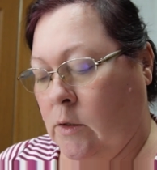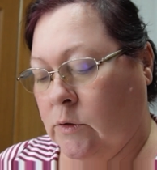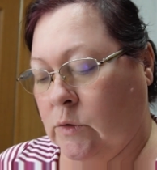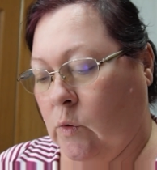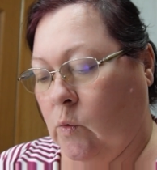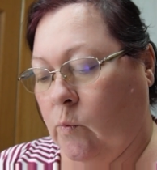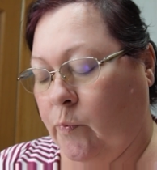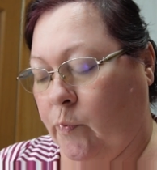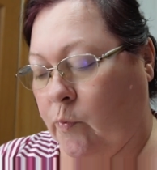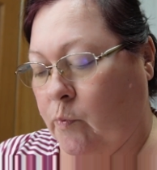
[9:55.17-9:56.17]
So
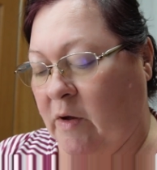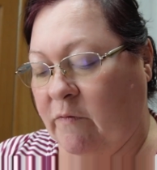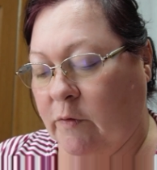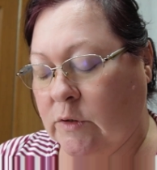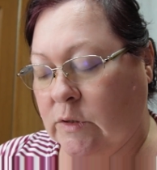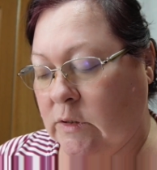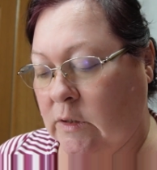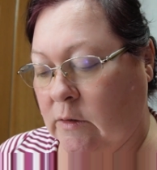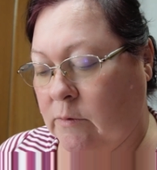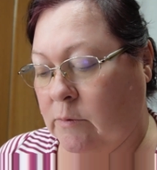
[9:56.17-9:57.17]
my
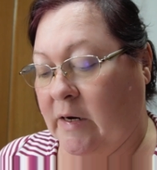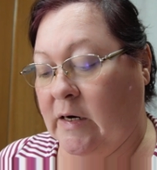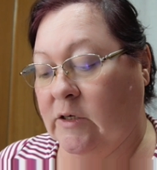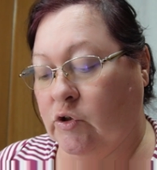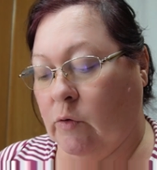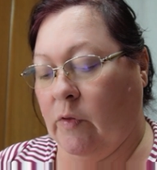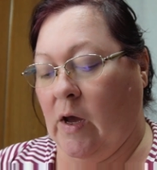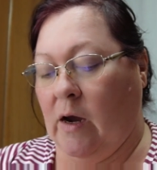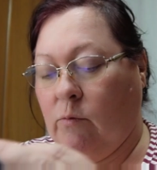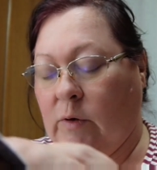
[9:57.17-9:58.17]
initial
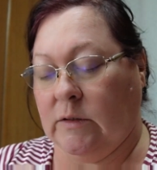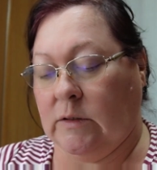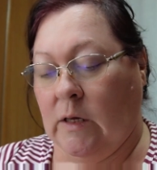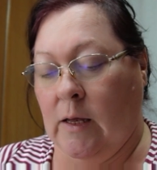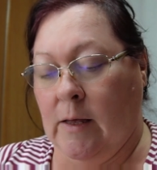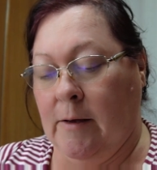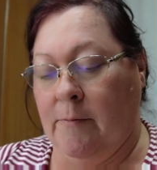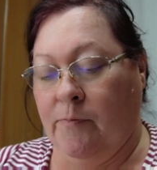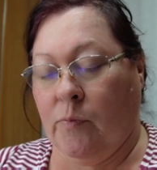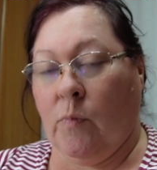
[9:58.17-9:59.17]
thought was
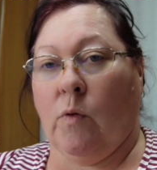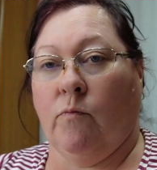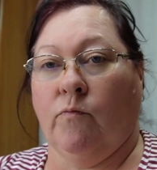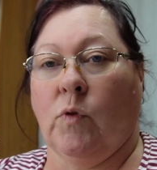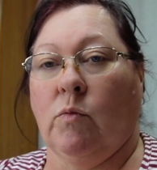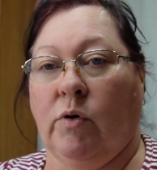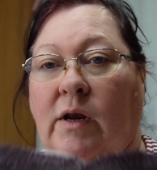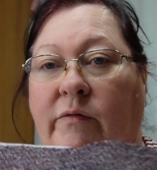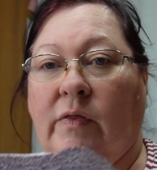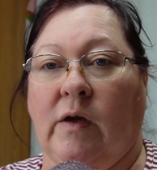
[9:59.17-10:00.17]
put
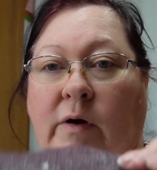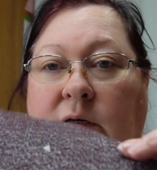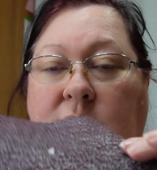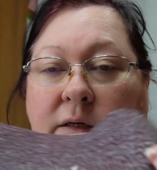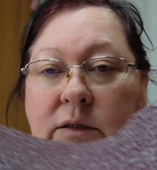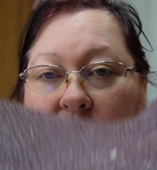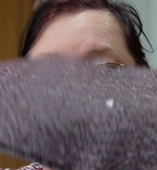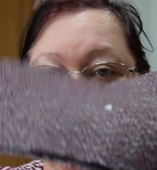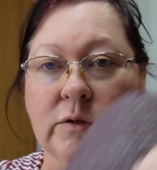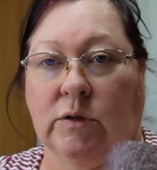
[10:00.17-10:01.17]
everything right sides
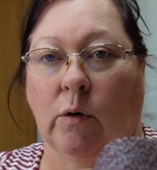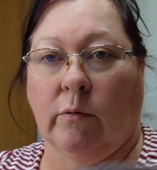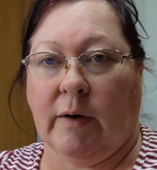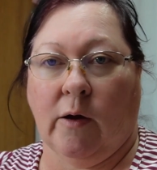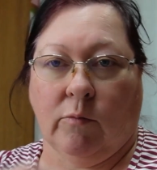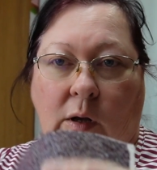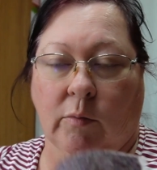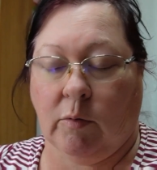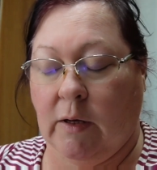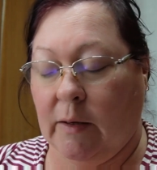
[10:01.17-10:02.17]
together, sew around, blah
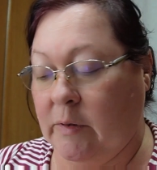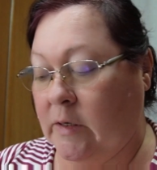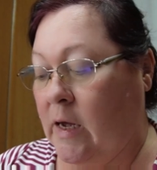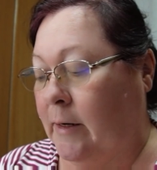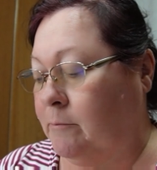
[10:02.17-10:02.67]
blah blah, be done.